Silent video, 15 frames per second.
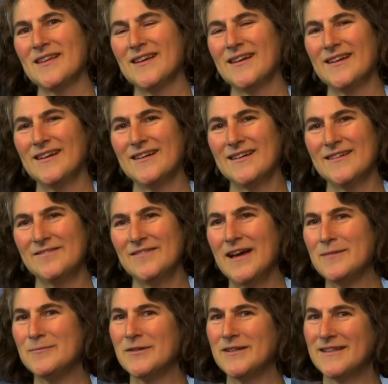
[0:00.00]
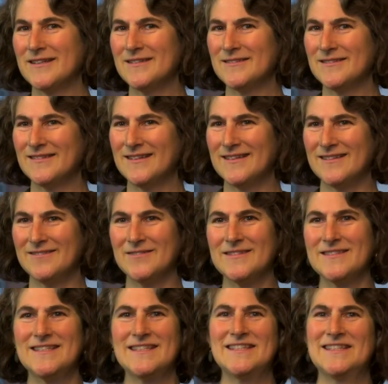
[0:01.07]
fabric and
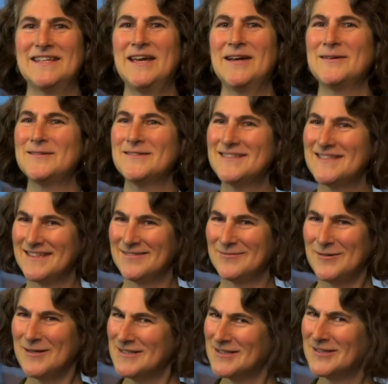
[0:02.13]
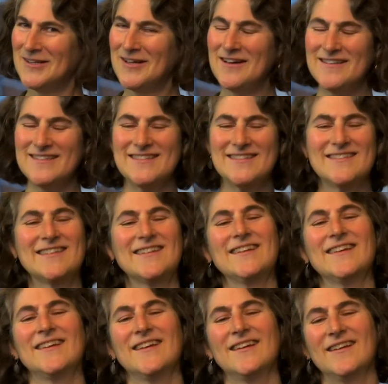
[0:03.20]
for dish towels and washcloths.
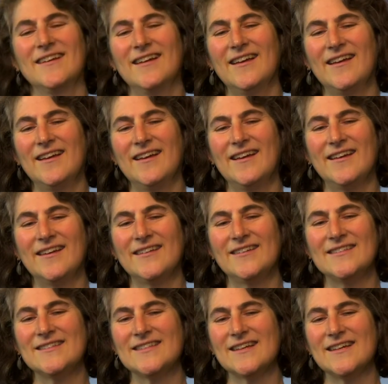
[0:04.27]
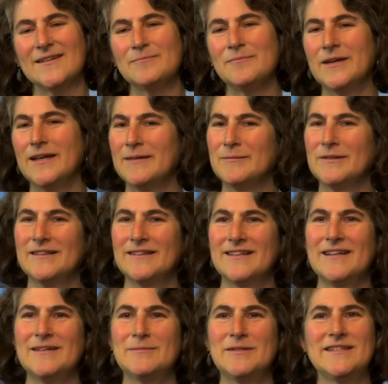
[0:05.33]
And Pamela
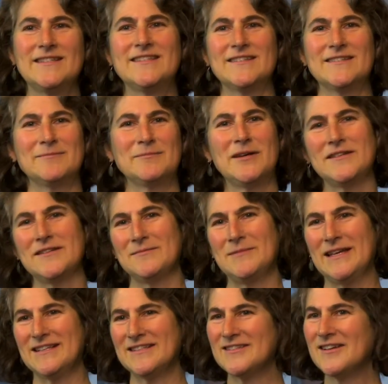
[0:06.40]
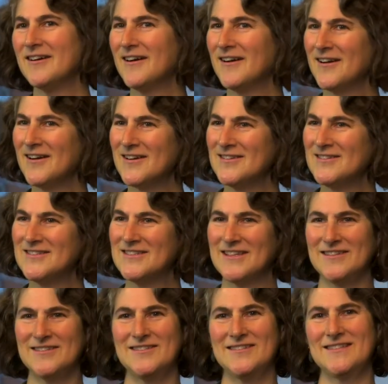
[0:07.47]
Cubbage, her mother, makes cards,
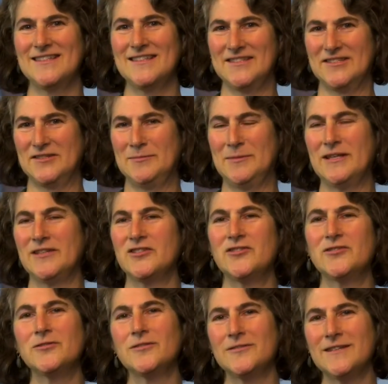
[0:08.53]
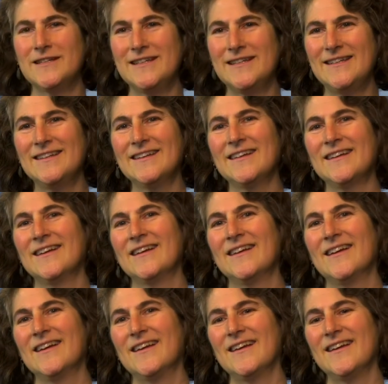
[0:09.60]
and her sister makes jewelry.
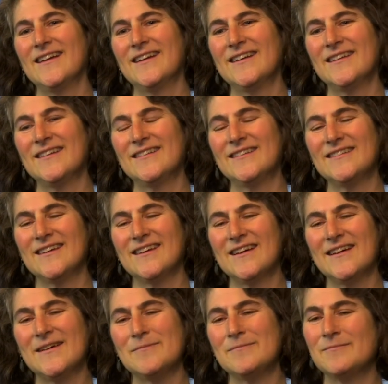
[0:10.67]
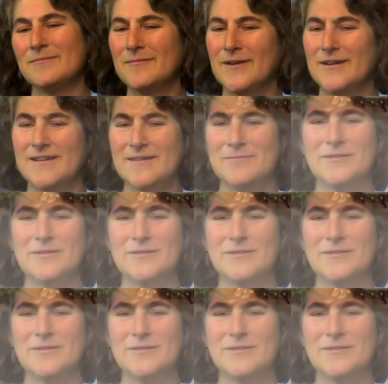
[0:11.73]
And Marta